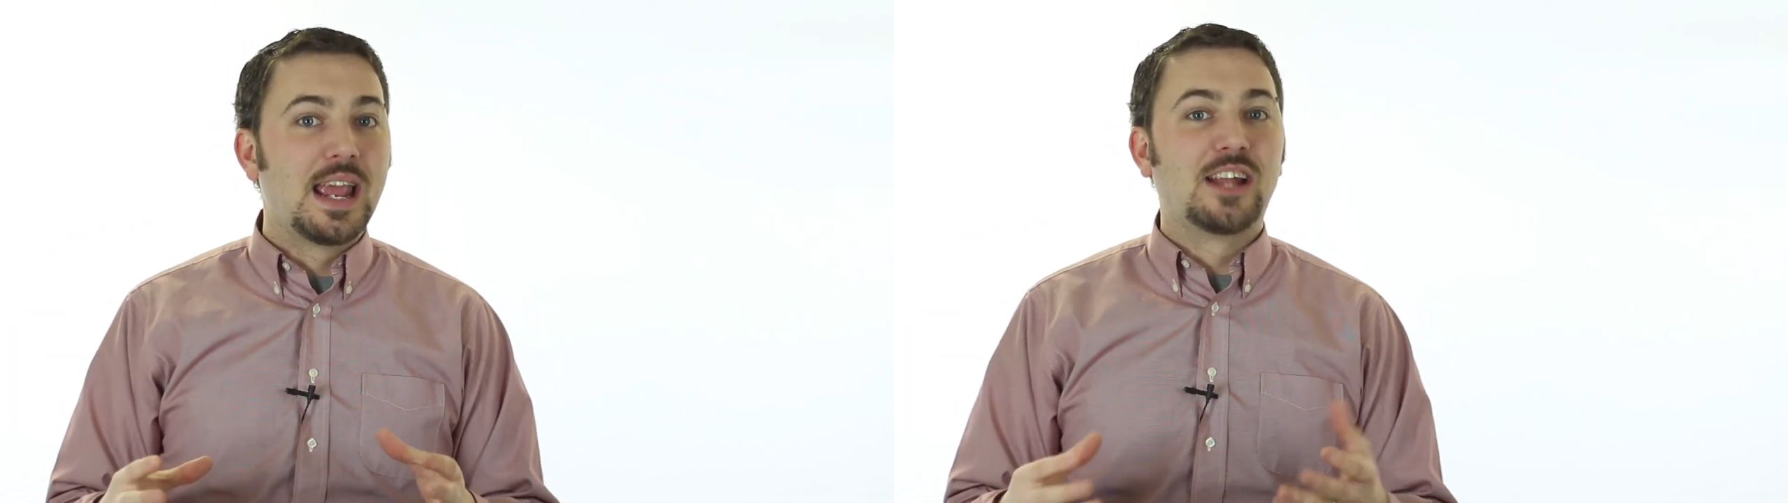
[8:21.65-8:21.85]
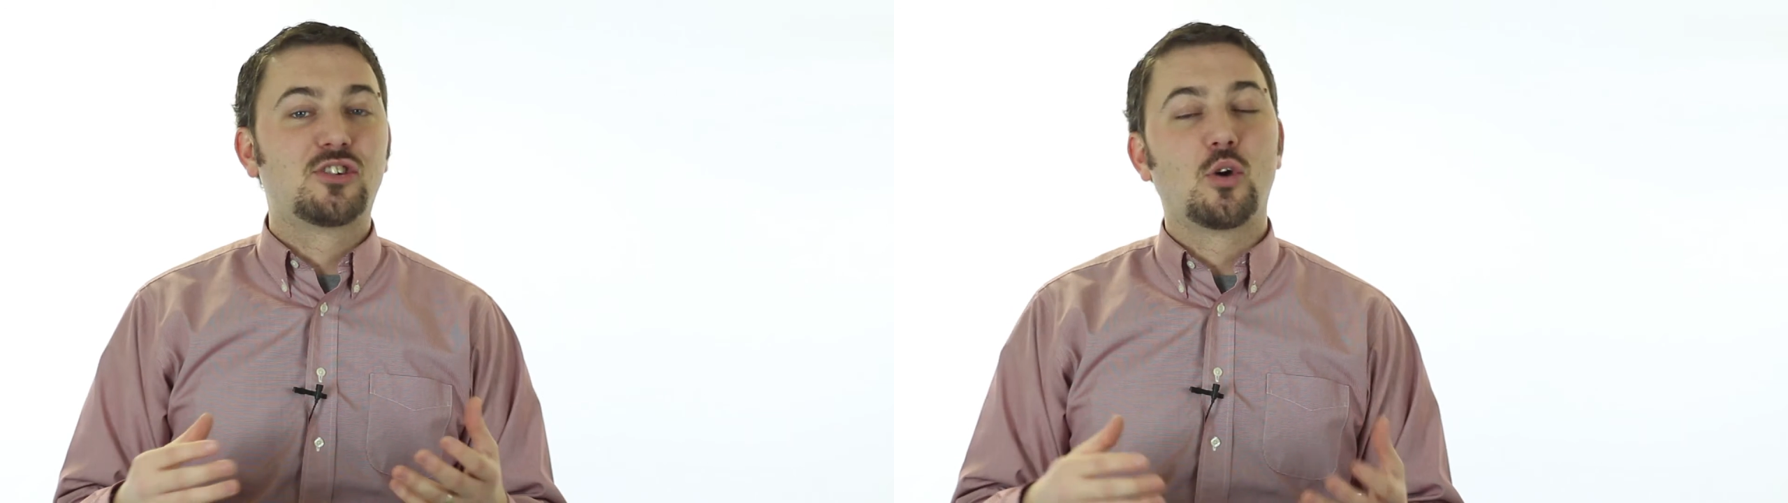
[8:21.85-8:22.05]

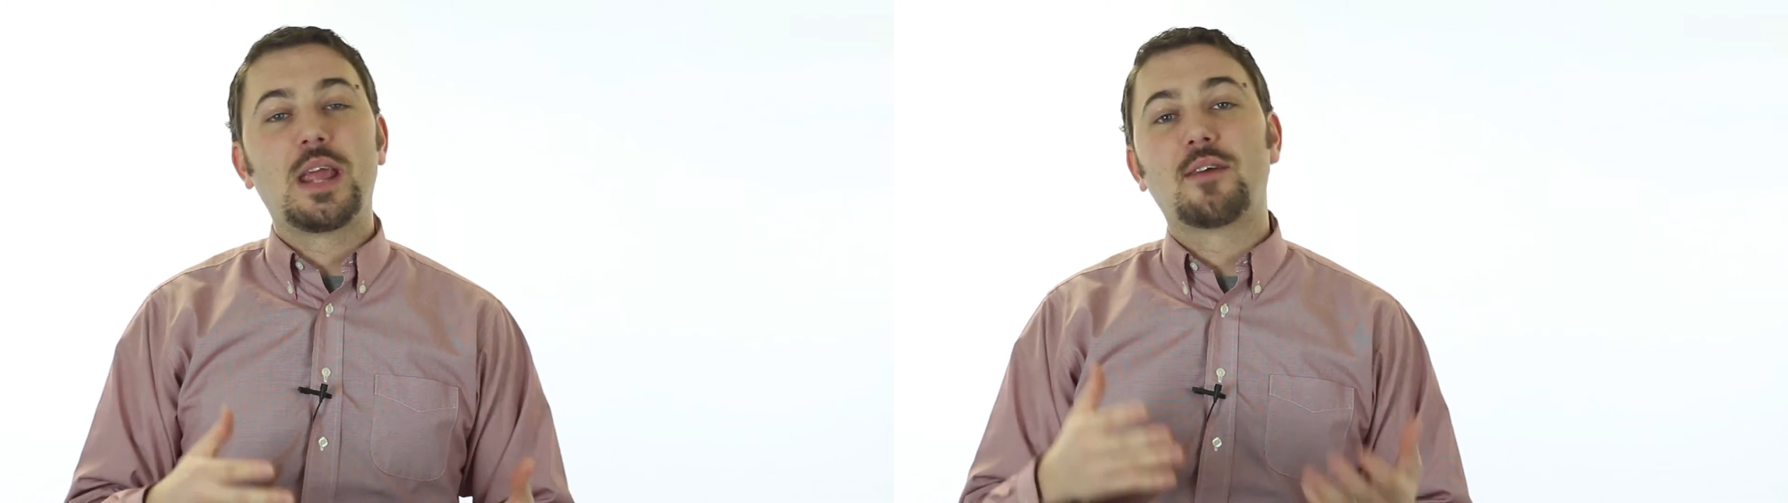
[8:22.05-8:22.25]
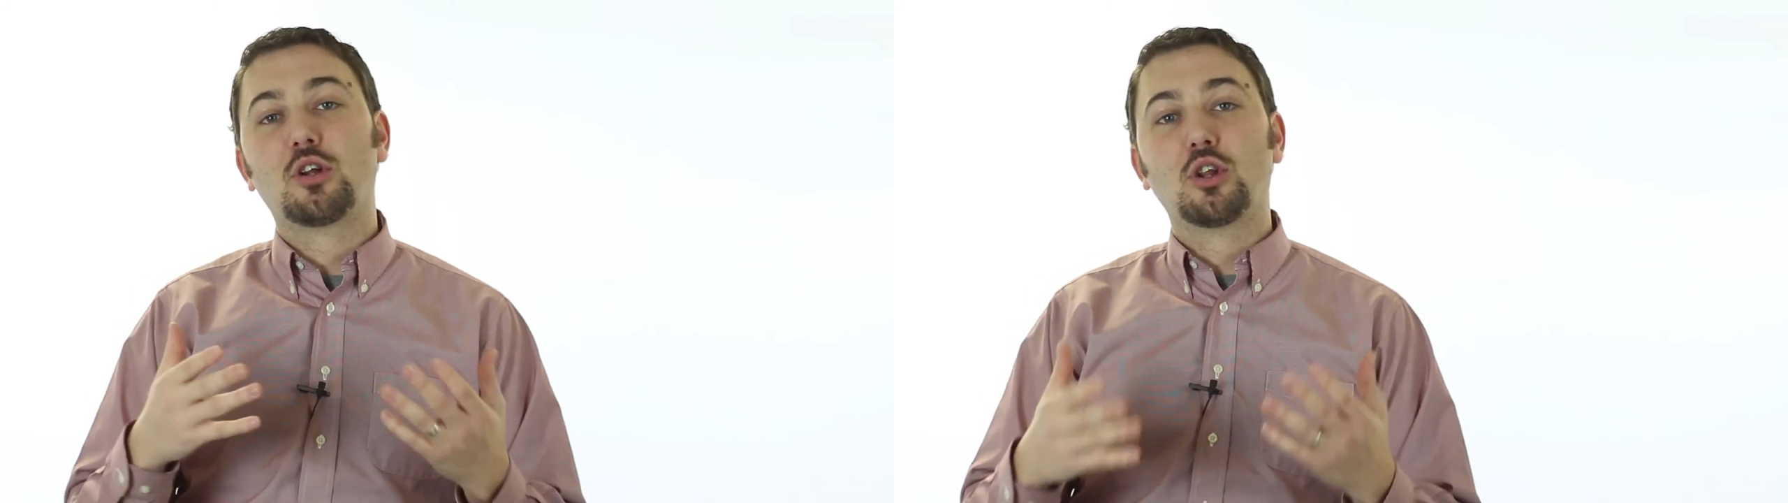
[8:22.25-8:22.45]
And so
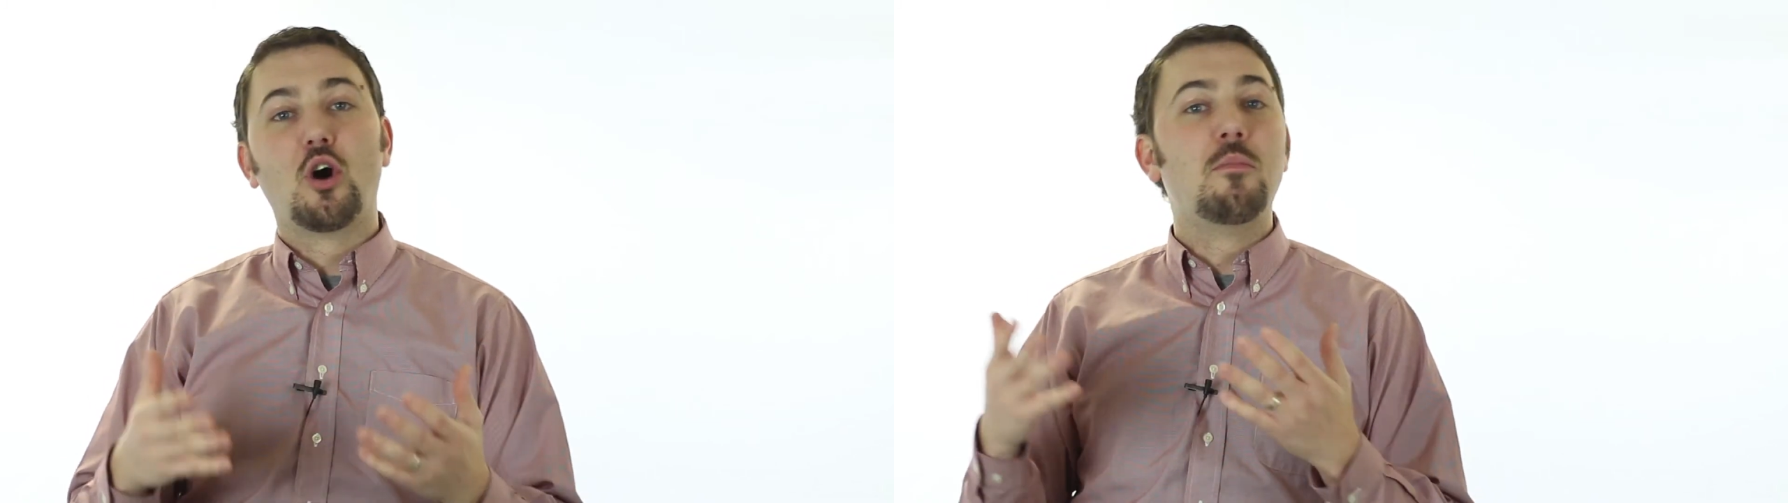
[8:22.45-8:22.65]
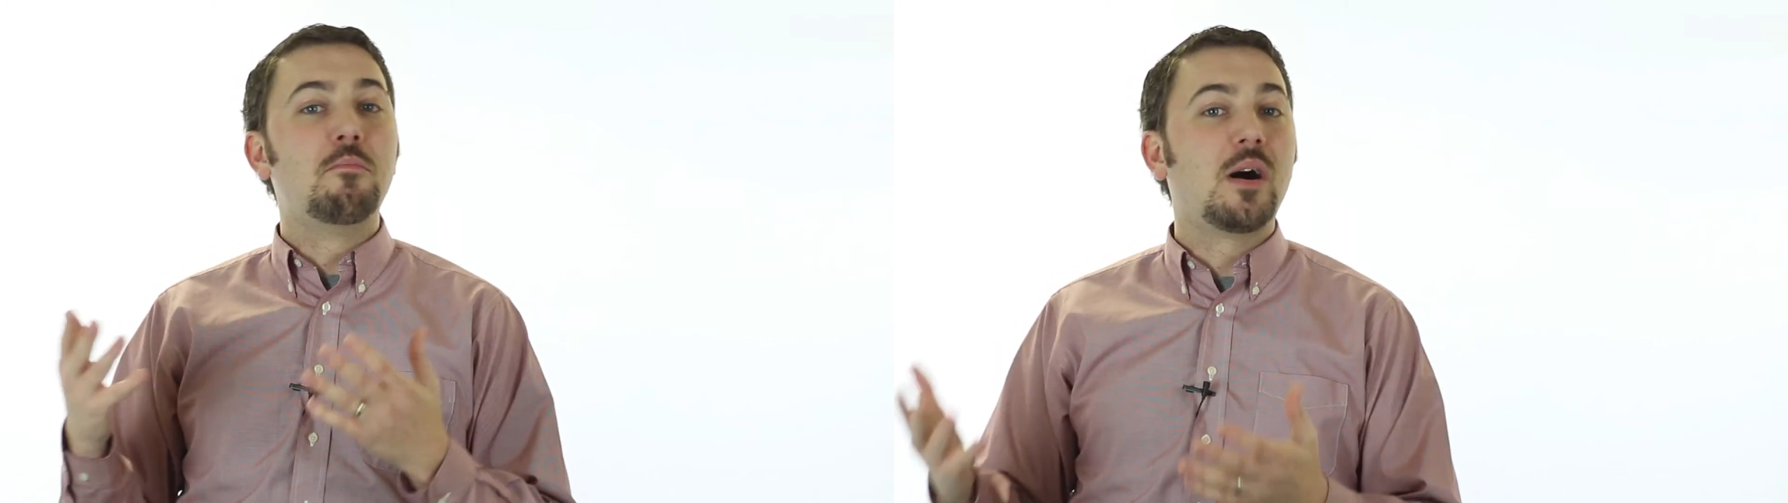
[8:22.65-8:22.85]
we have a
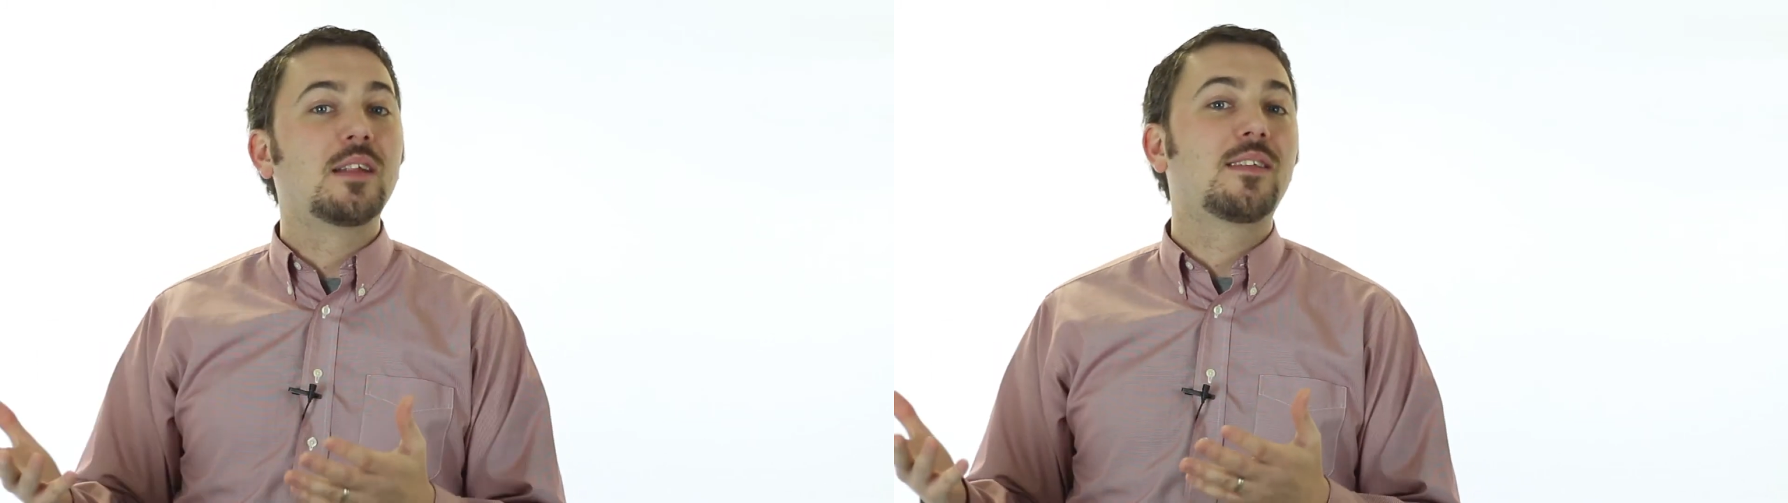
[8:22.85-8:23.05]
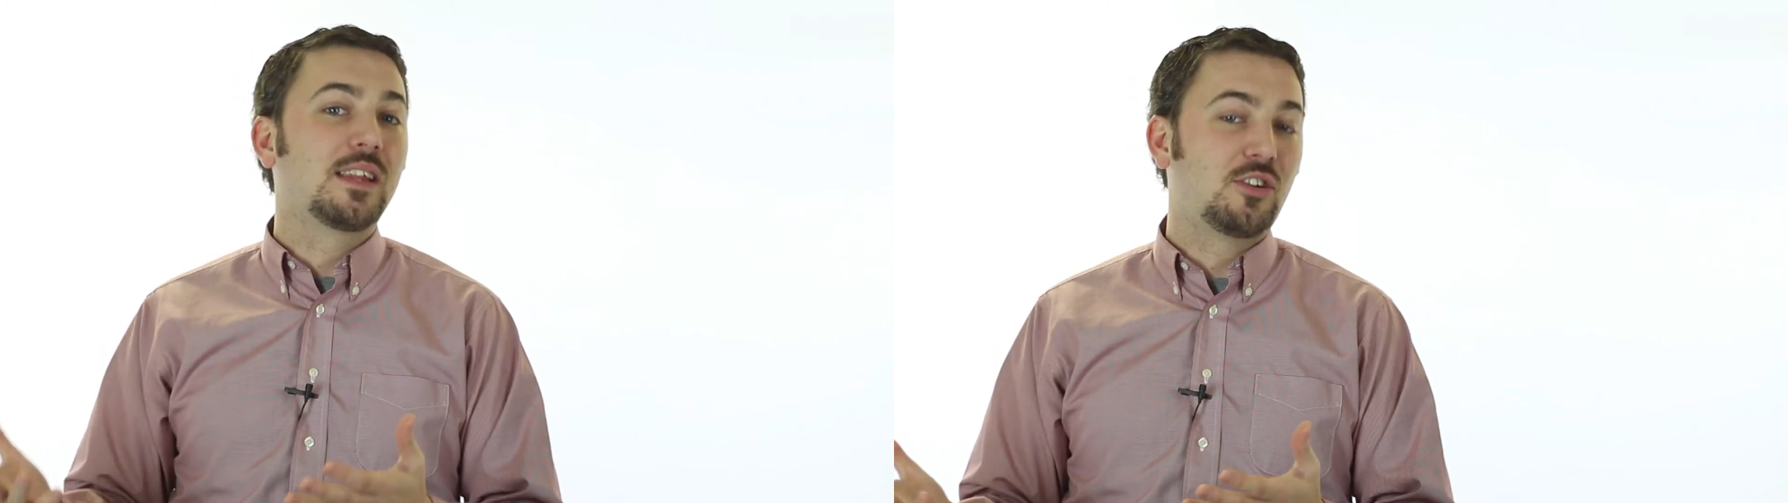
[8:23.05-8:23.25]
low
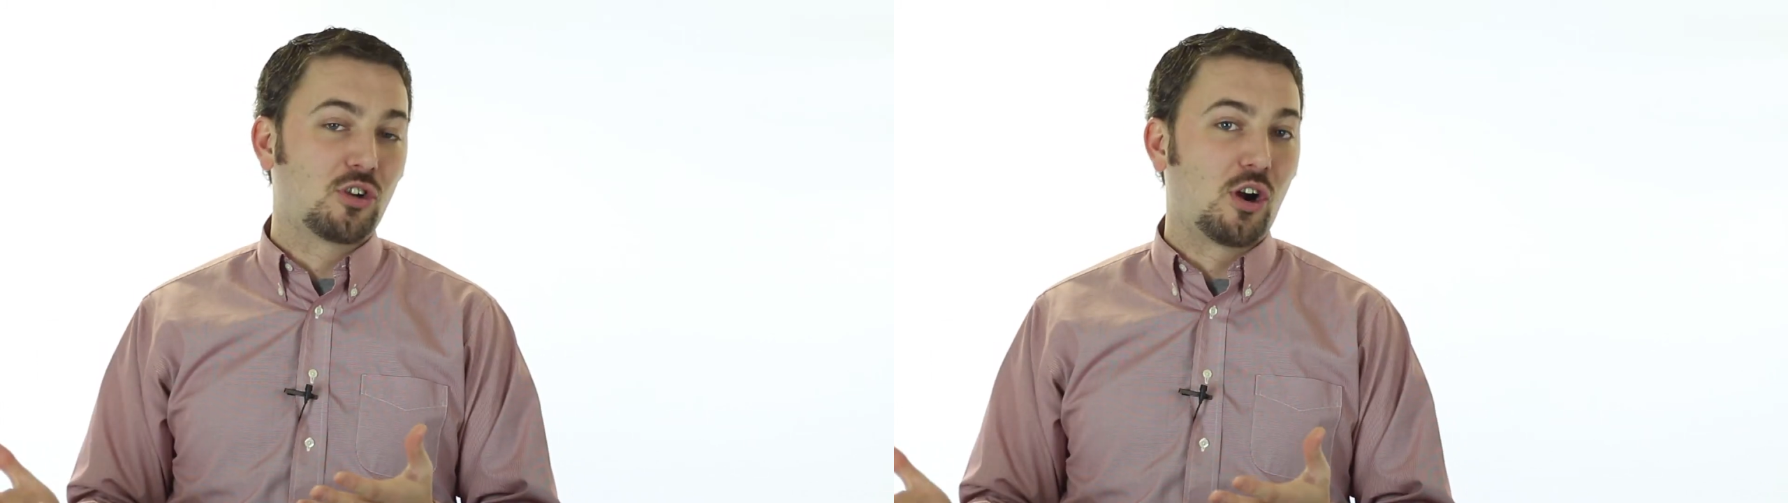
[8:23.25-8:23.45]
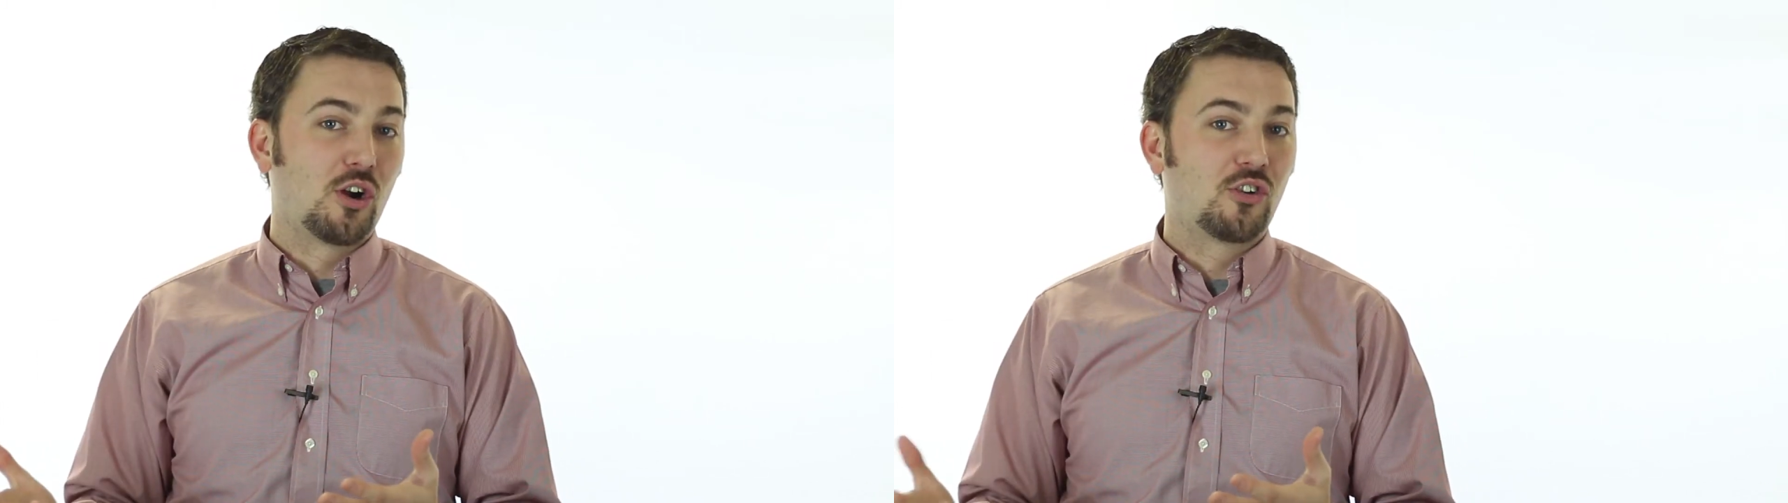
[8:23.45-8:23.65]
monthly
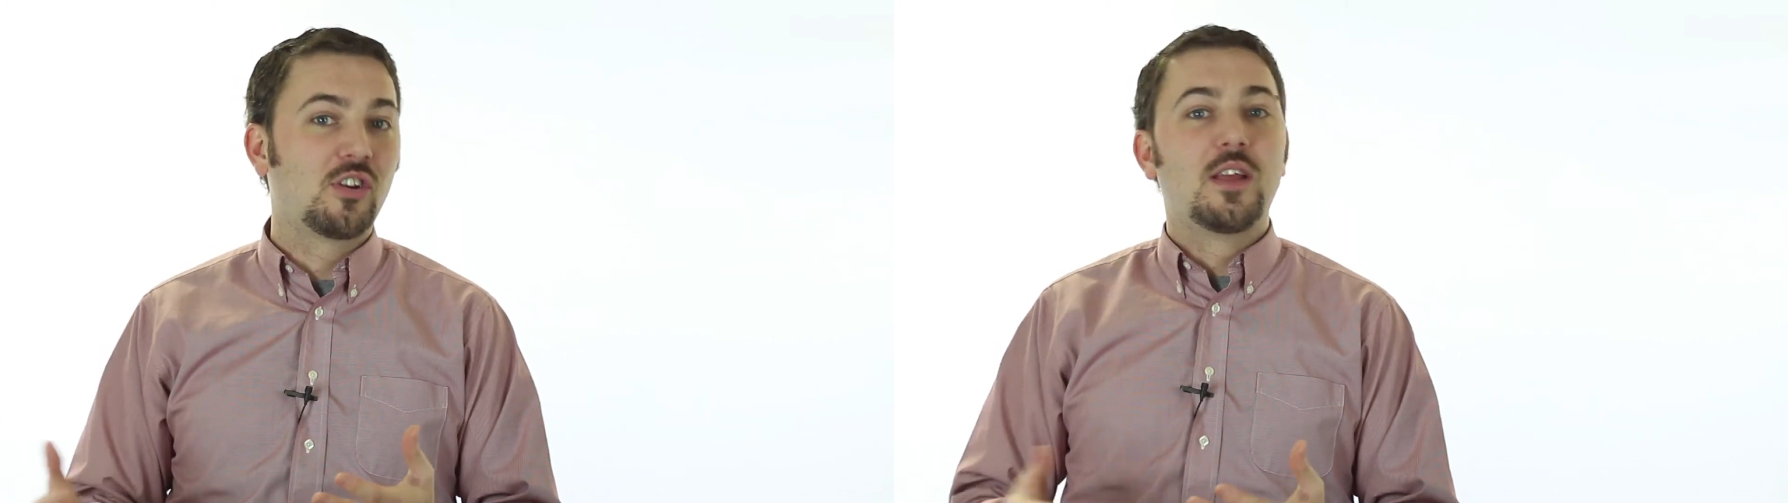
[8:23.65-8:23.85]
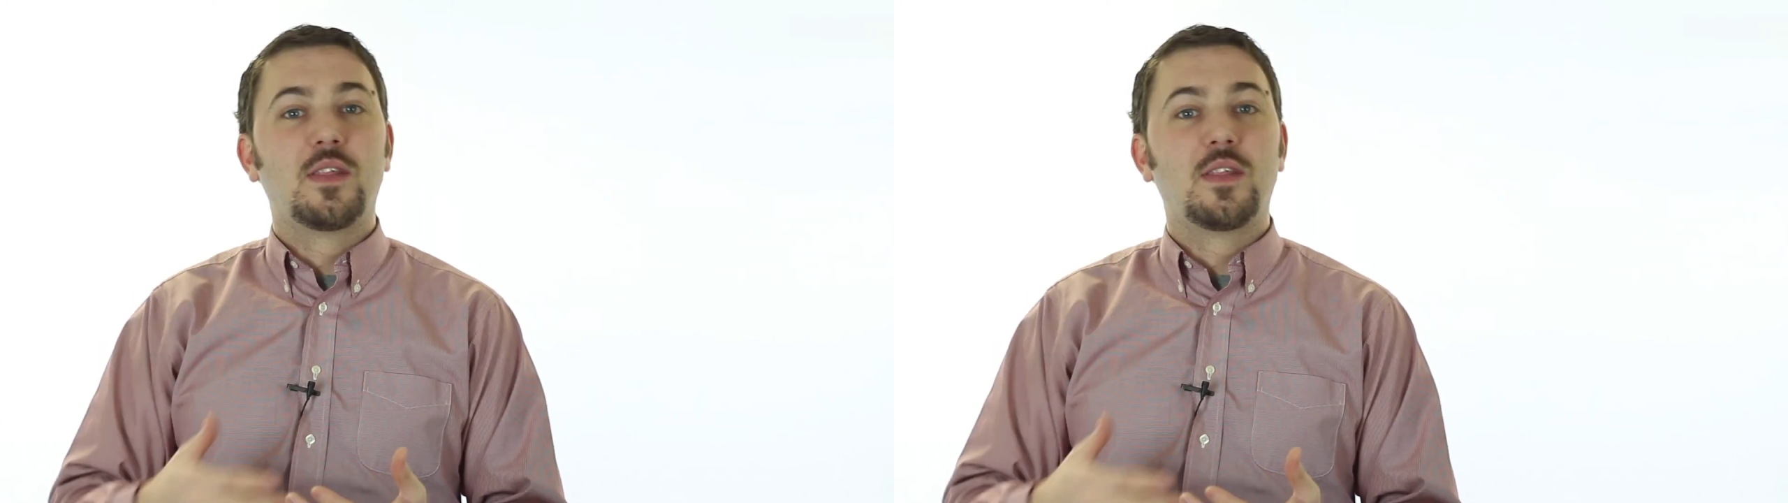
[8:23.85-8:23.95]
charge